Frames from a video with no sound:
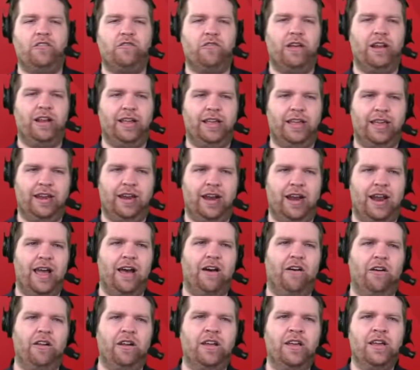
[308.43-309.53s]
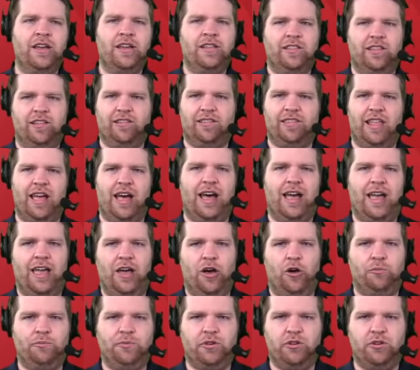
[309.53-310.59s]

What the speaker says: Trading Keenan Allen does not help